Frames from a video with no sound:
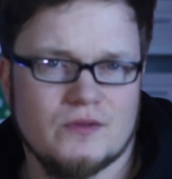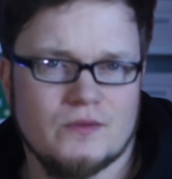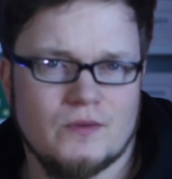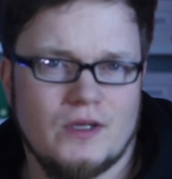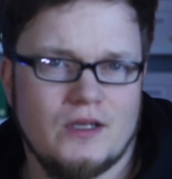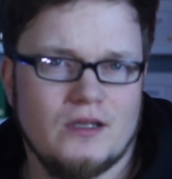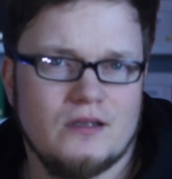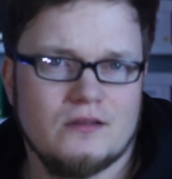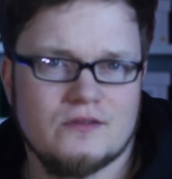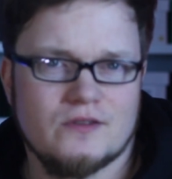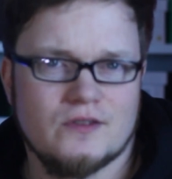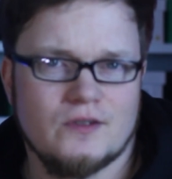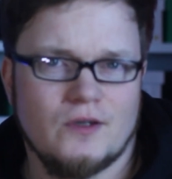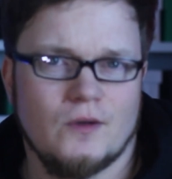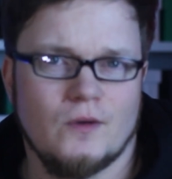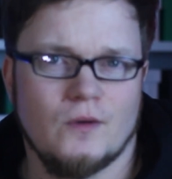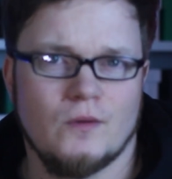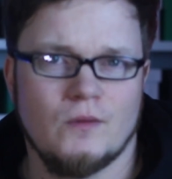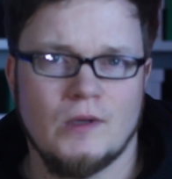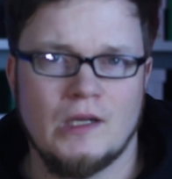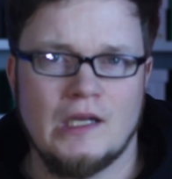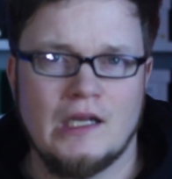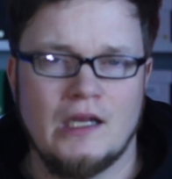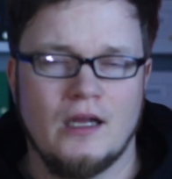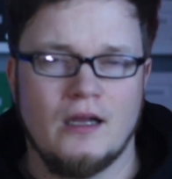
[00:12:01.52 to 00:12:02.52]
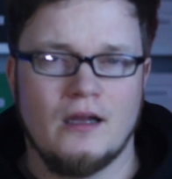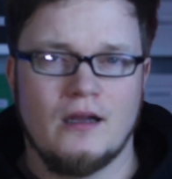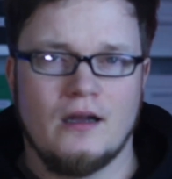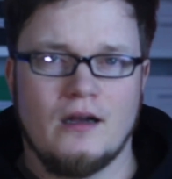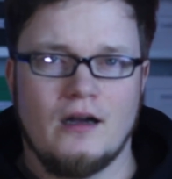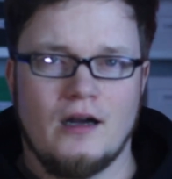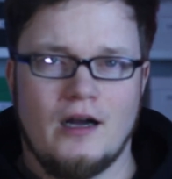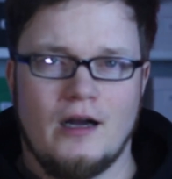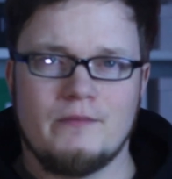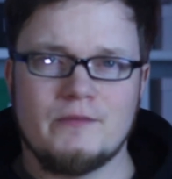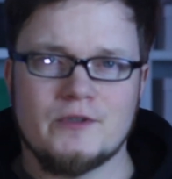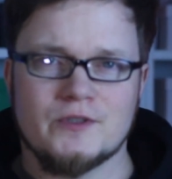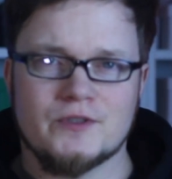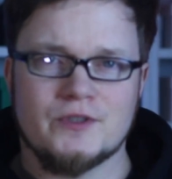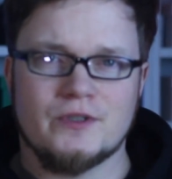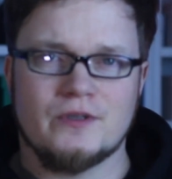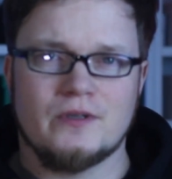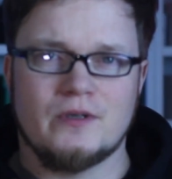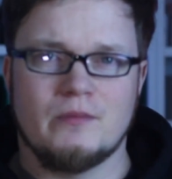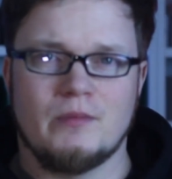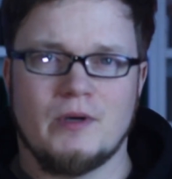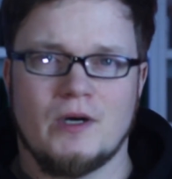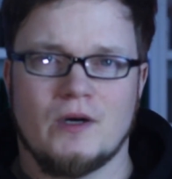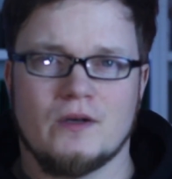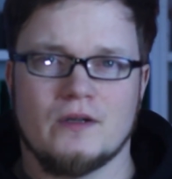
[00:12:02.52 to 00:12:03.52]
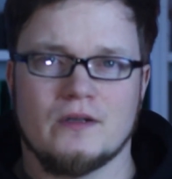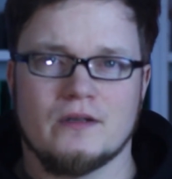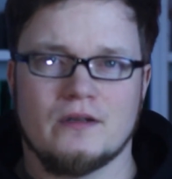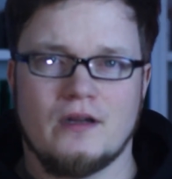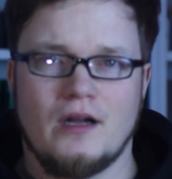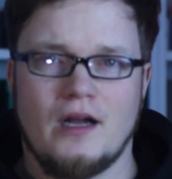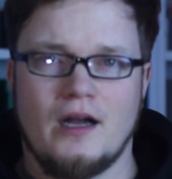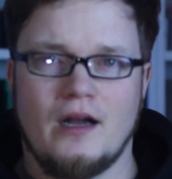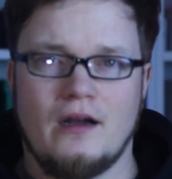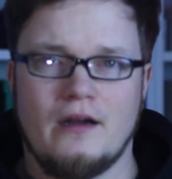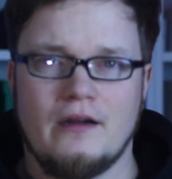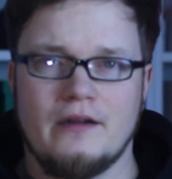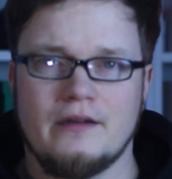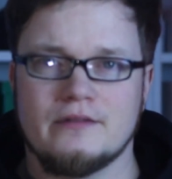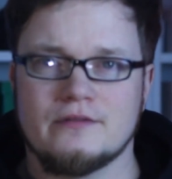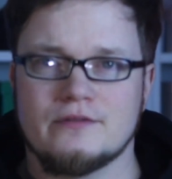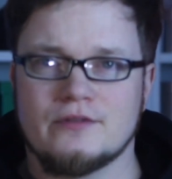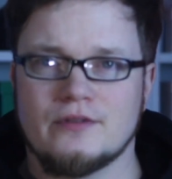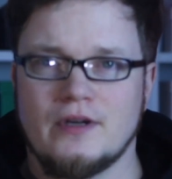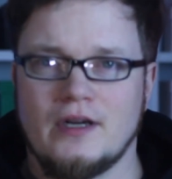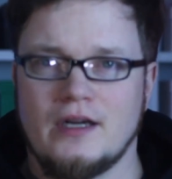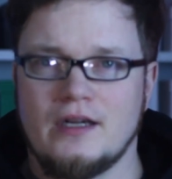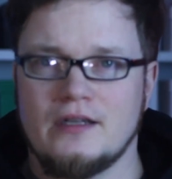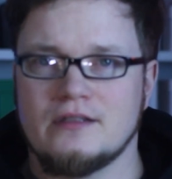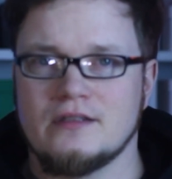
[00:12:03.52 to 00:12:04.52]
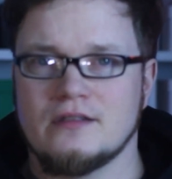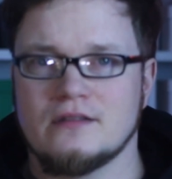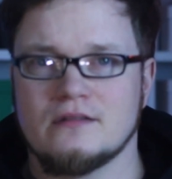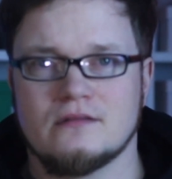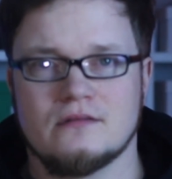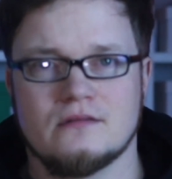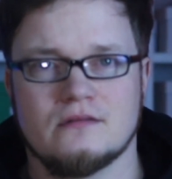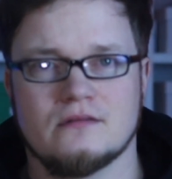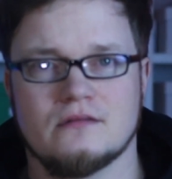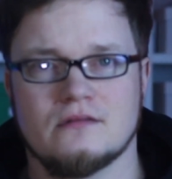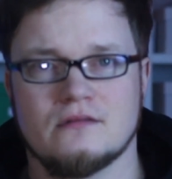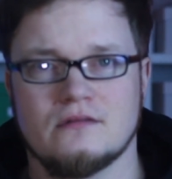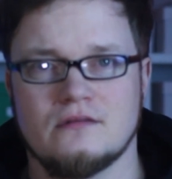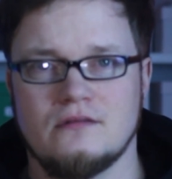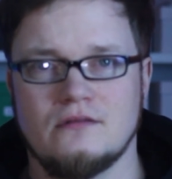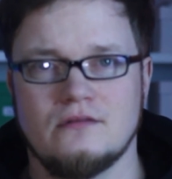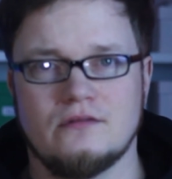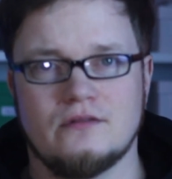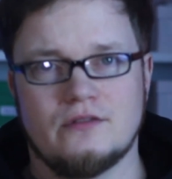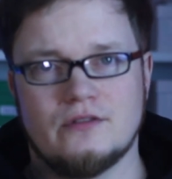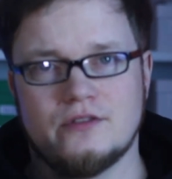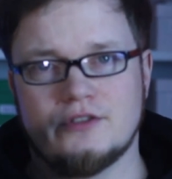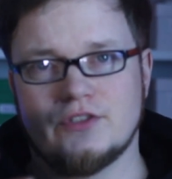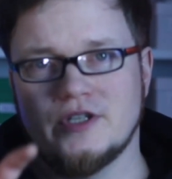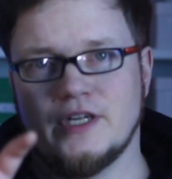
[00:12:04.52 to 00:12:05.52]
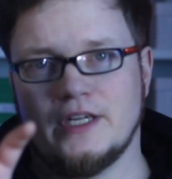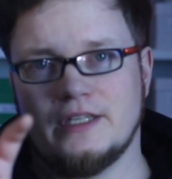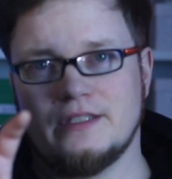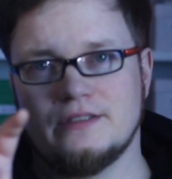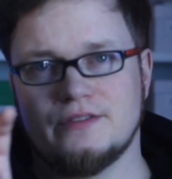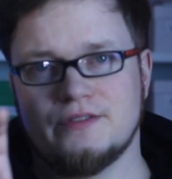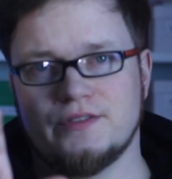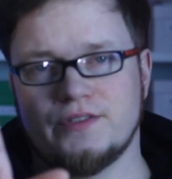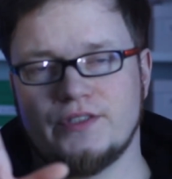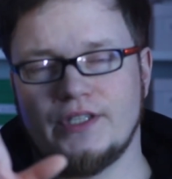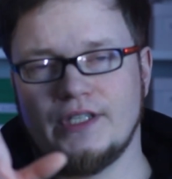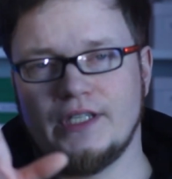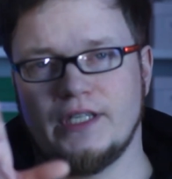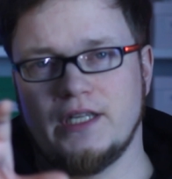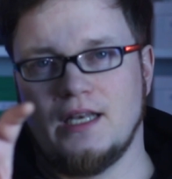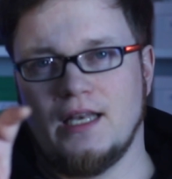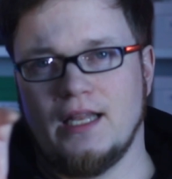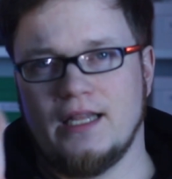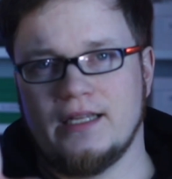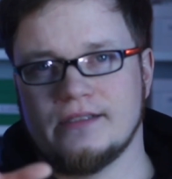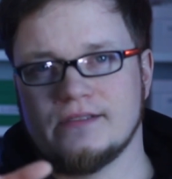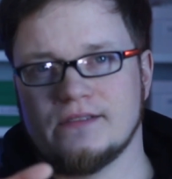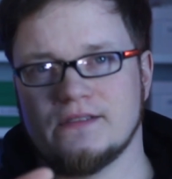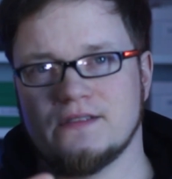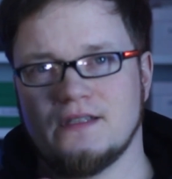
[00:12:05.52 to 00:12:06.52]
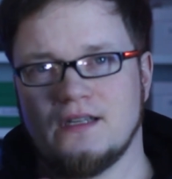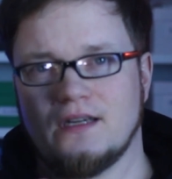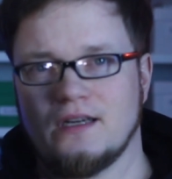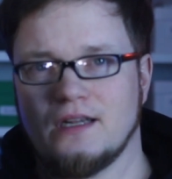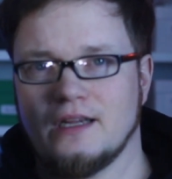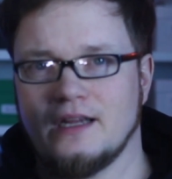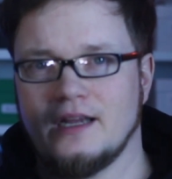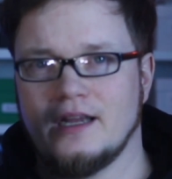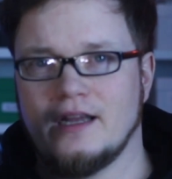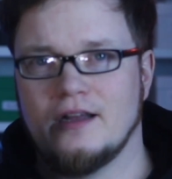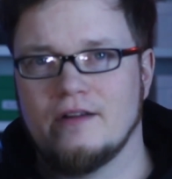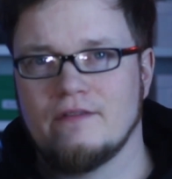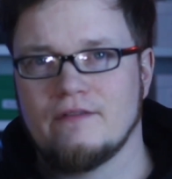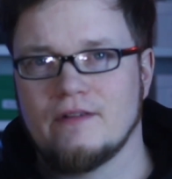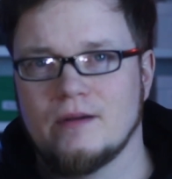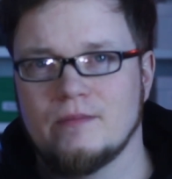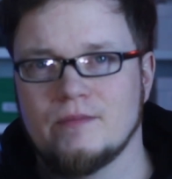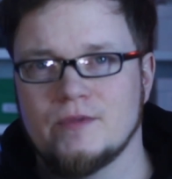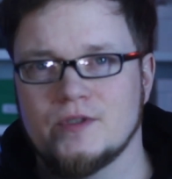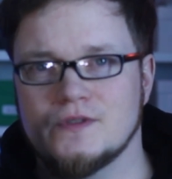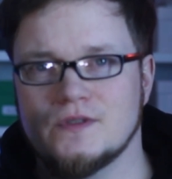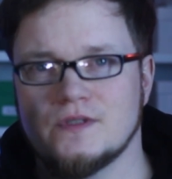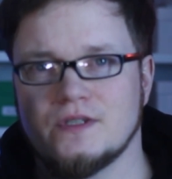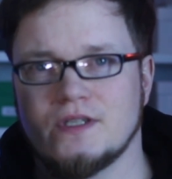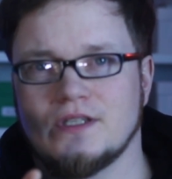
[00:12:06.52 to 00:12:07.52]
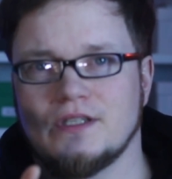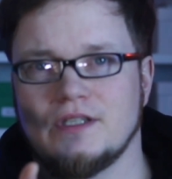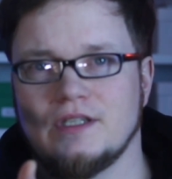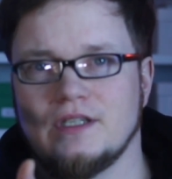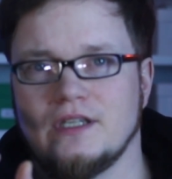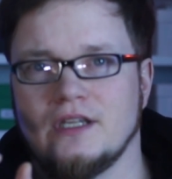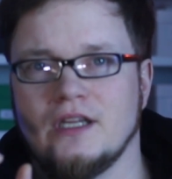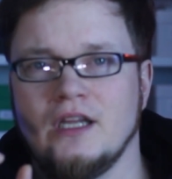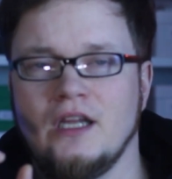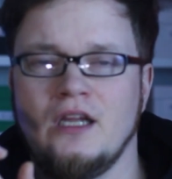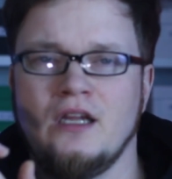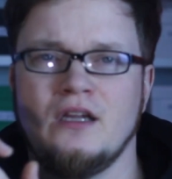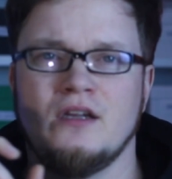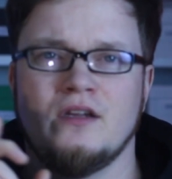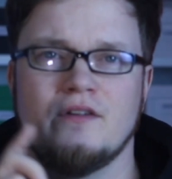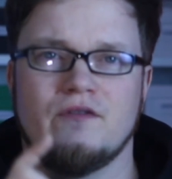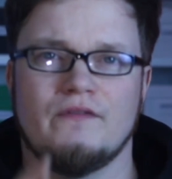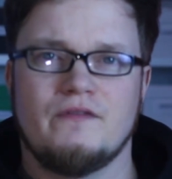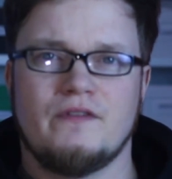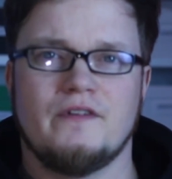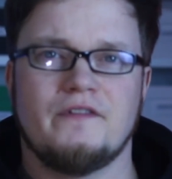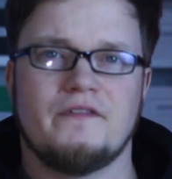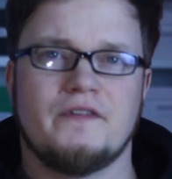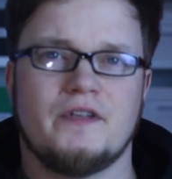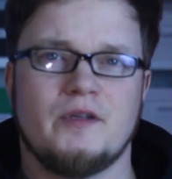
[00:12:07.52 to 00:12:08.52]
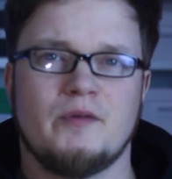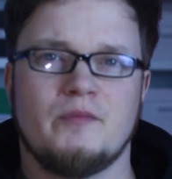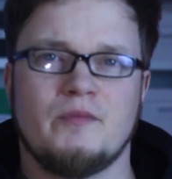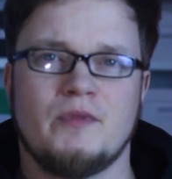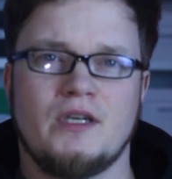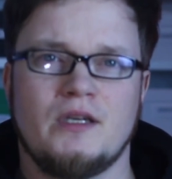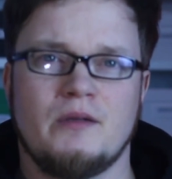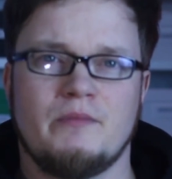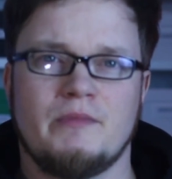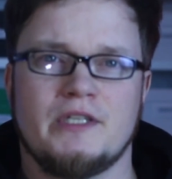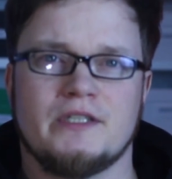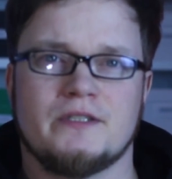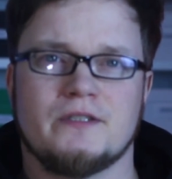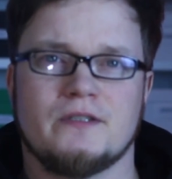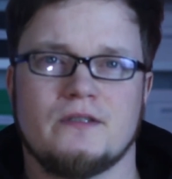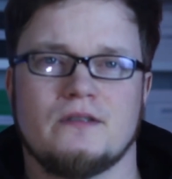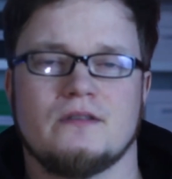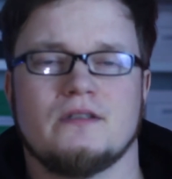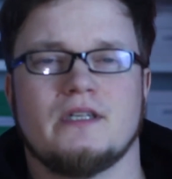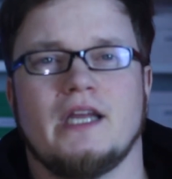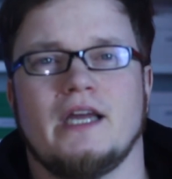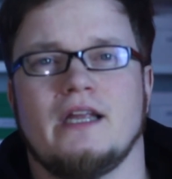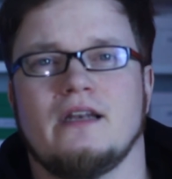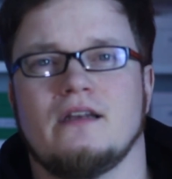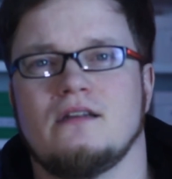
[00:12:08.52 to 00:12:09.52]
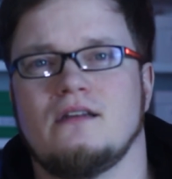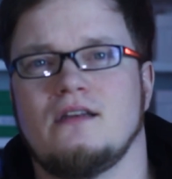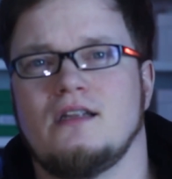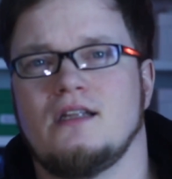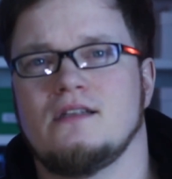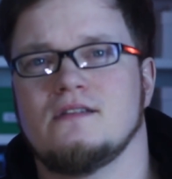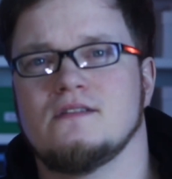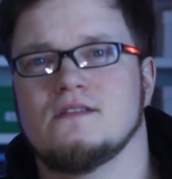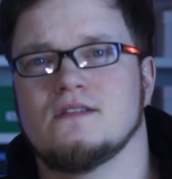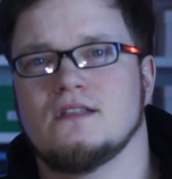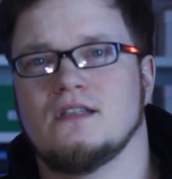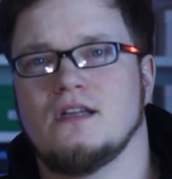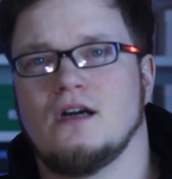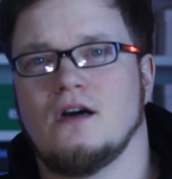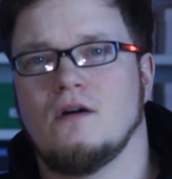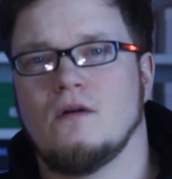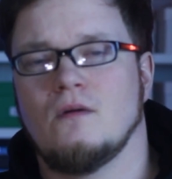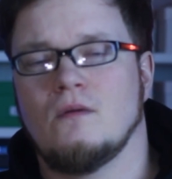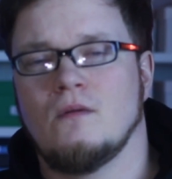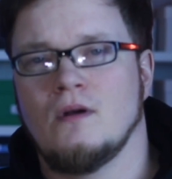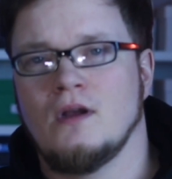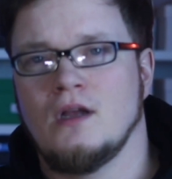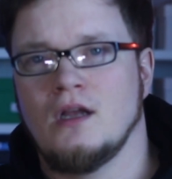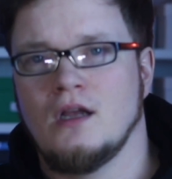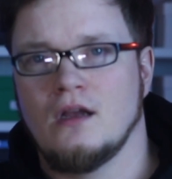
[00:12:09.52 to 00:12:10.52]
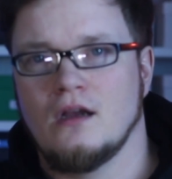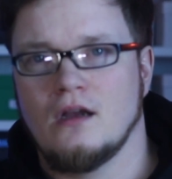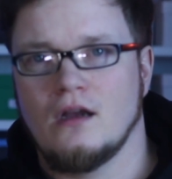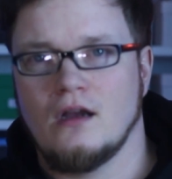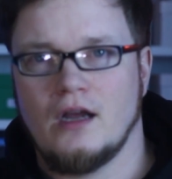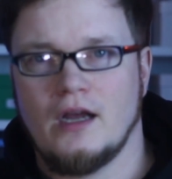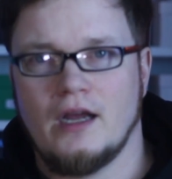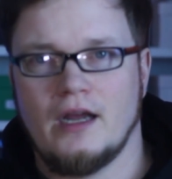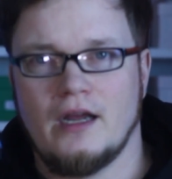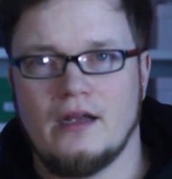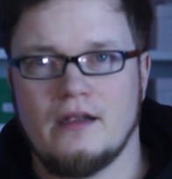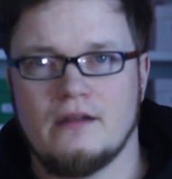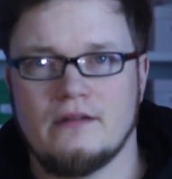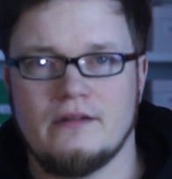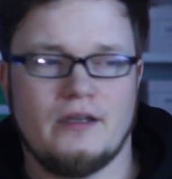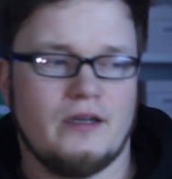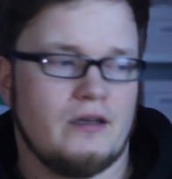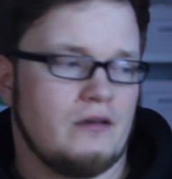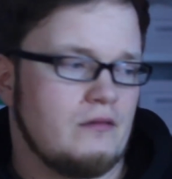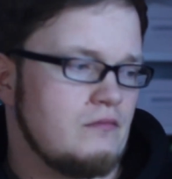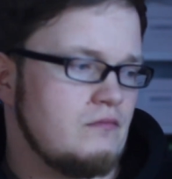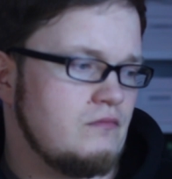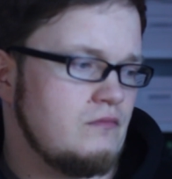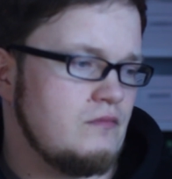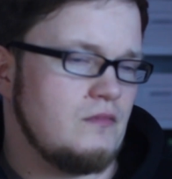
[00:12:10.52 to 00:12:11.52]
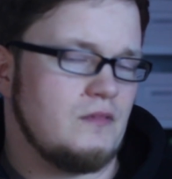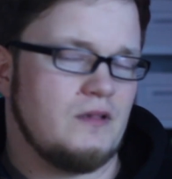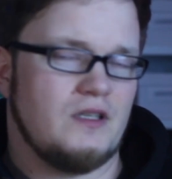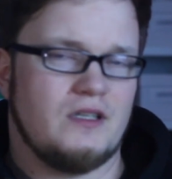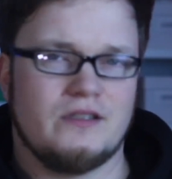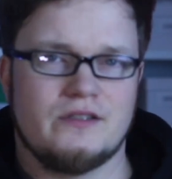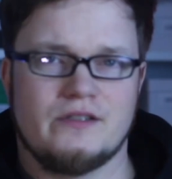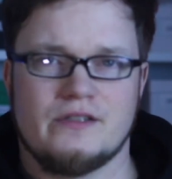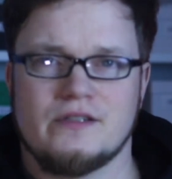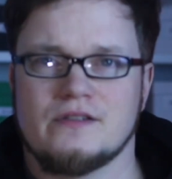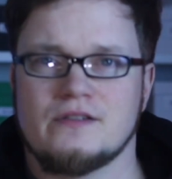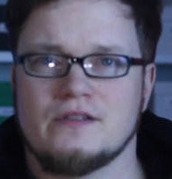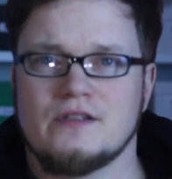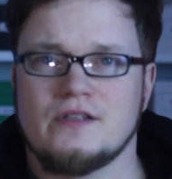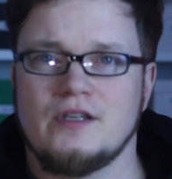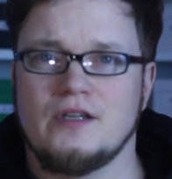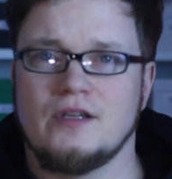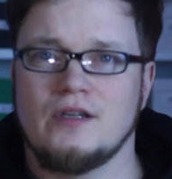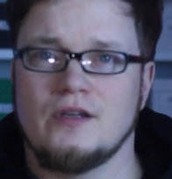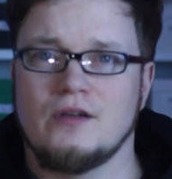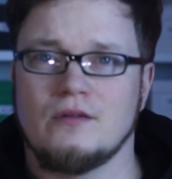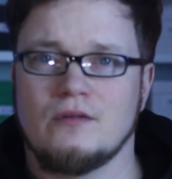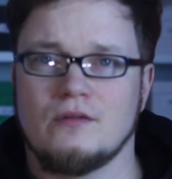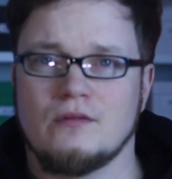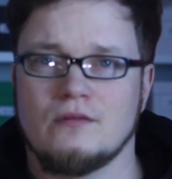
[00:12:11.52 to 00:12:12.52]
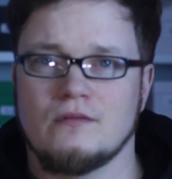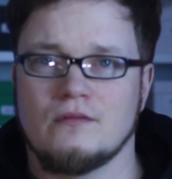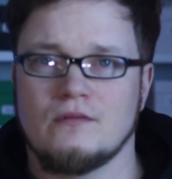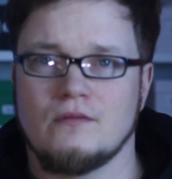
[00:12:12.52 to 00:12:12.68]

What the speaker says: as well, so I'm not sure about it. I tried to change the lens that I have. I'm using the 50mm Canon lens now, and yeah, I'll just see